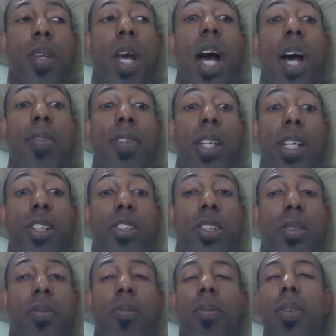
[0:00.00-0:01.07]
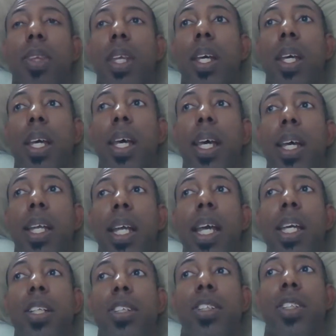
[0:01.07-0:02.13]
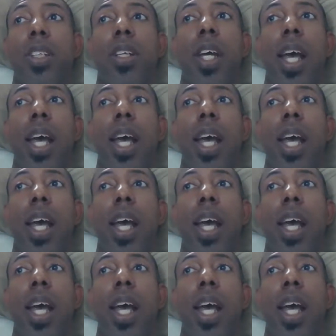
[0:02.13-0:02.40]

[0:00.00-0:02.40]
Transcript: ovulation. LH